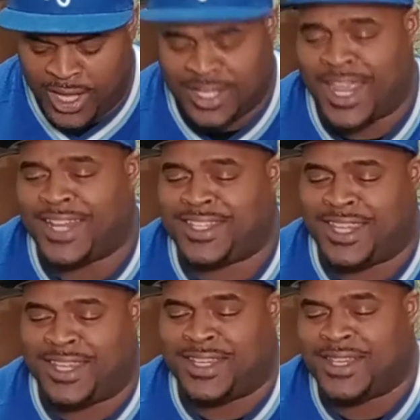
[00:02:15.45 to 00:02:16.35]

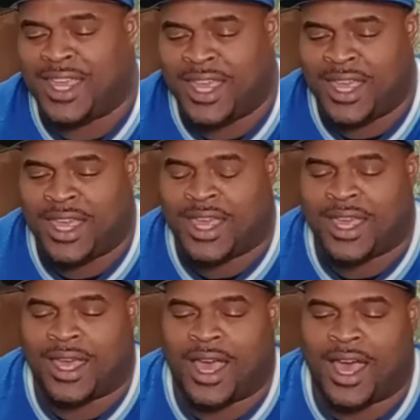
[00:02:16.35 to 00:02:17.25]

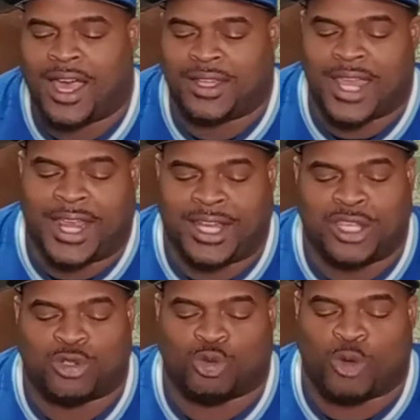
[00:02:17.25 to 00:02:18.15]

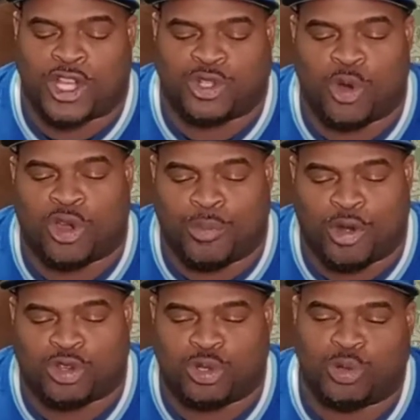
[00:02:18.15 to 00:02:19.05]
1990s retro
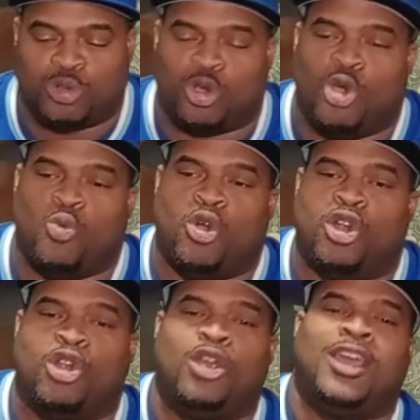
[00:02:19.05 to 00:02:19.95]
commercials
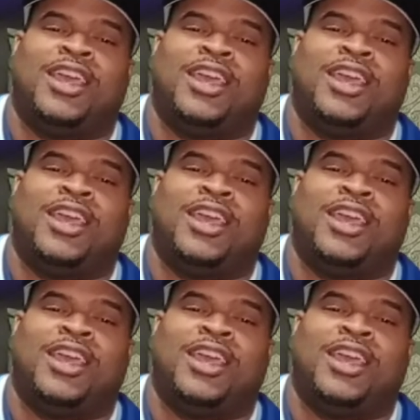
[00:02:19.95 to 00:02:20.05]
were